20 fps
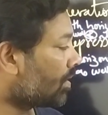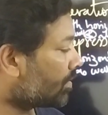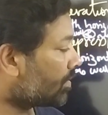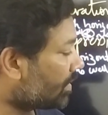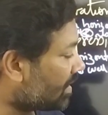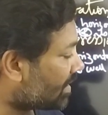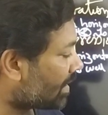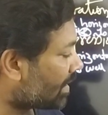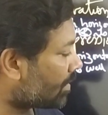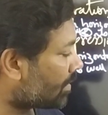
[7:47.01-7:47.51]

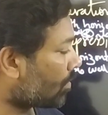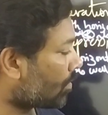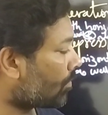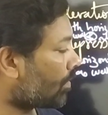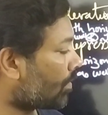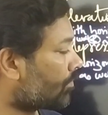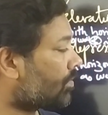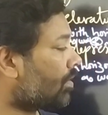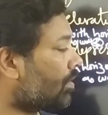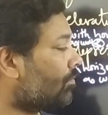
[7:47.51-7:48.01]
distance of
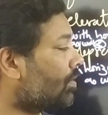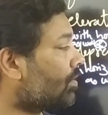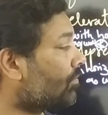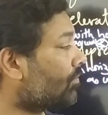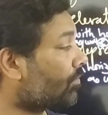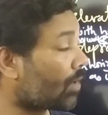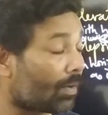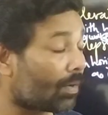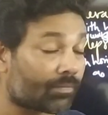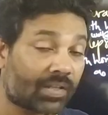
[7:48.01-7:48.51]
observer
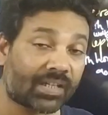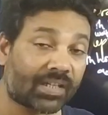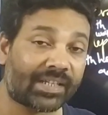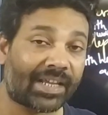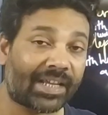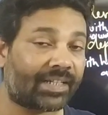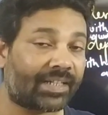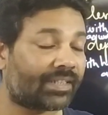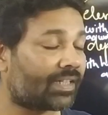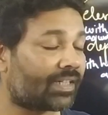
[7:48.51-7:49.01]
from the
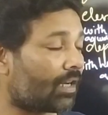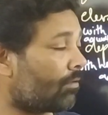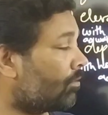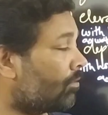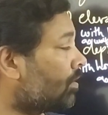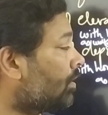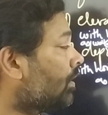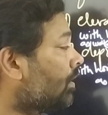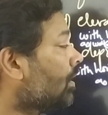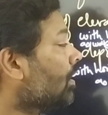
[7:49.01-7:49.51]
second
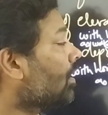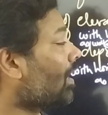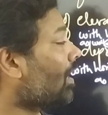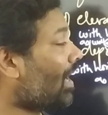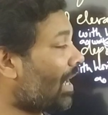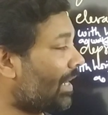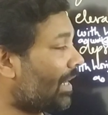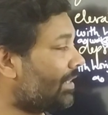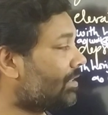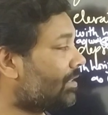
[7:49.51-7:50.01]
tower,
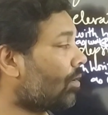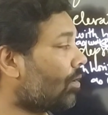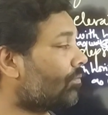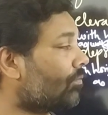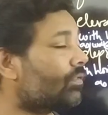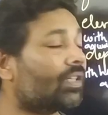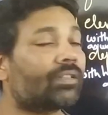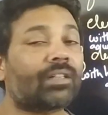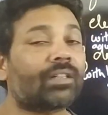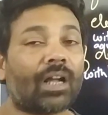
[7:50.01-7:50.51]
height
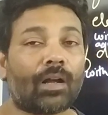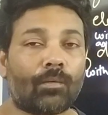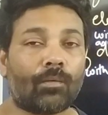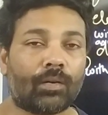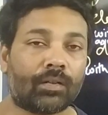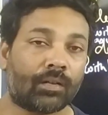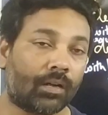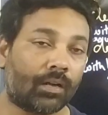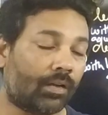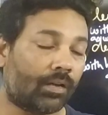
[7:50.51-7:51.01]
of the
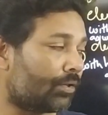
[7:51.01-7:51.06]
tower.